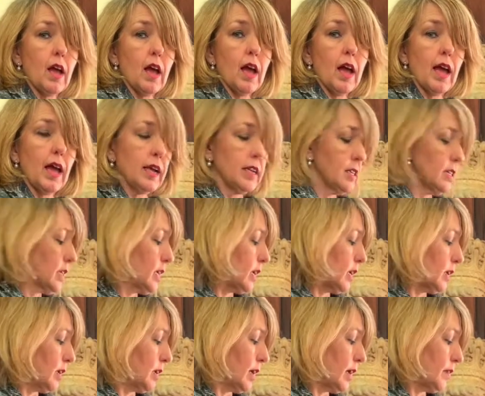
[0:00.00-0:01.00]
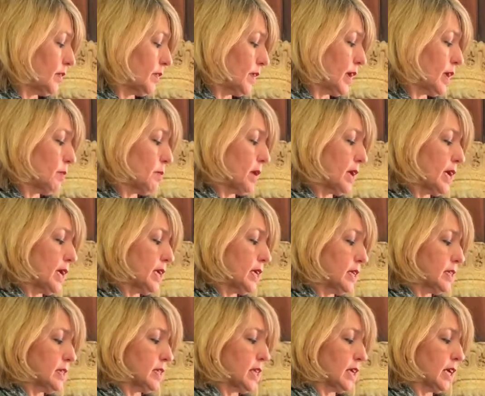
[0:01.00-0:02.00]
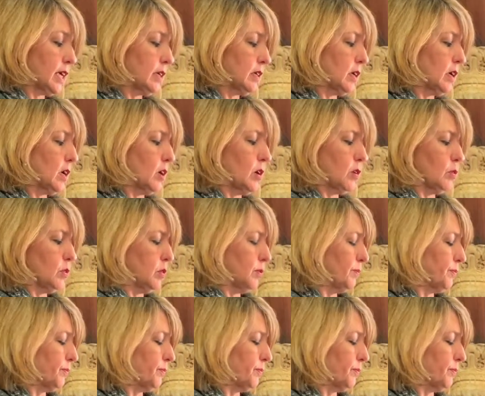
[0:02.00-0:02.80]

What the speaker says: and they may say, oh,